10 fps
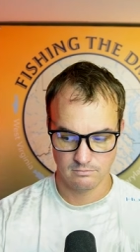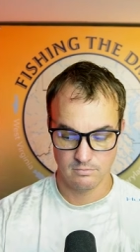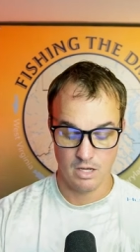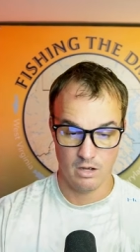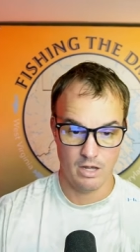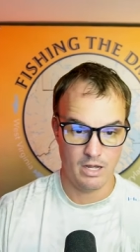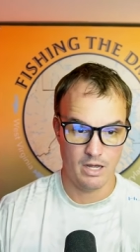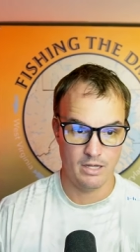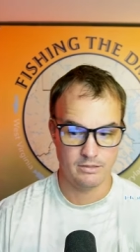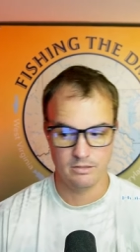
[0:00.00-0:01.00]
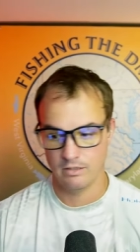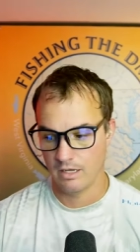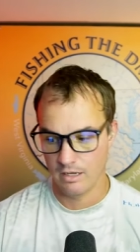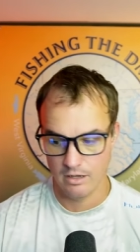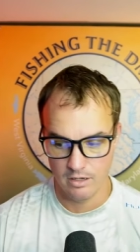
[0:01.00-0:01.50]
No, I, I do.
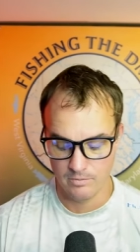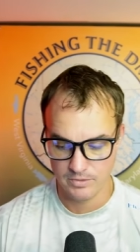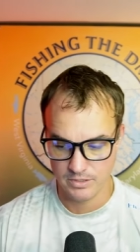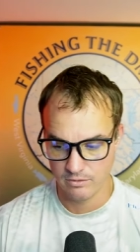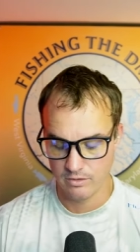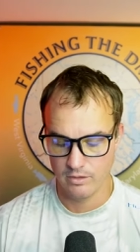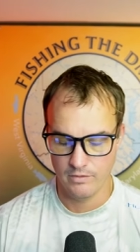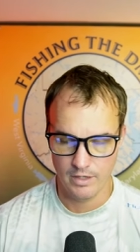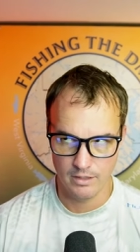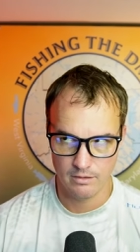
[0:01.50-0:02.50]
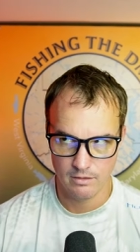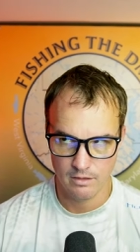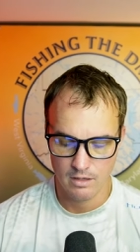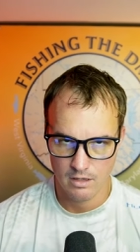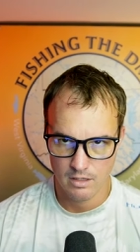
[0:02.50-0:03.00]
I one hundred percent agree on that.
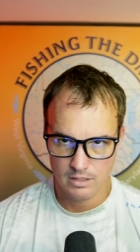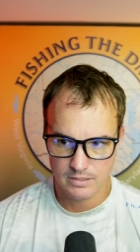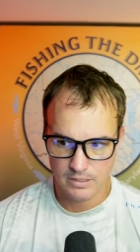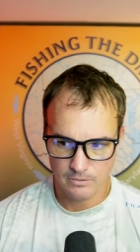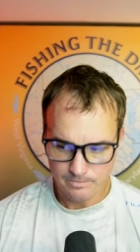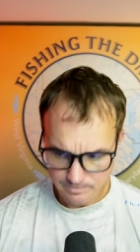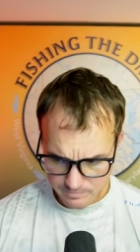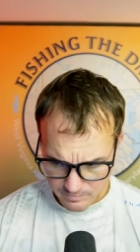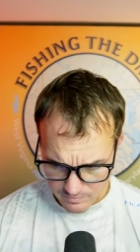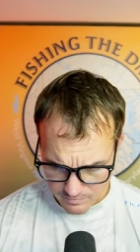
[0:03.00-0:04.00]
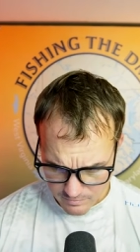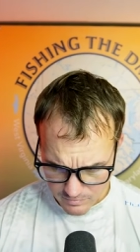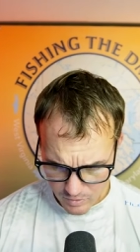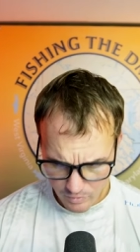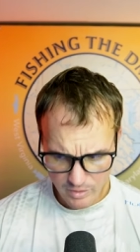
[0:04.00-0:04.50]
So
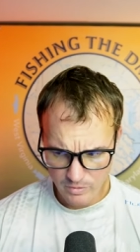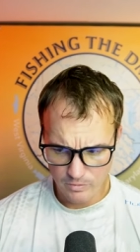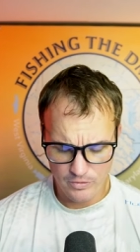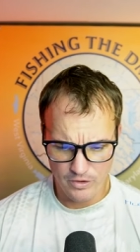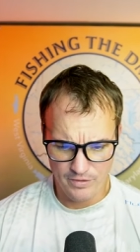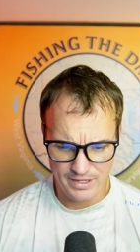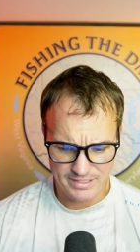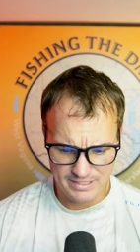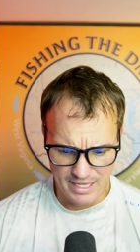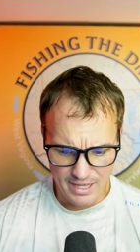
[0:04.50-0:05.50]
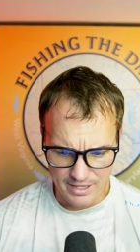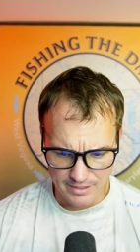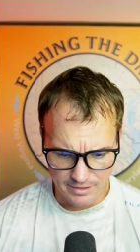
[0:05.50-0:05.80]
really, with, with all that said,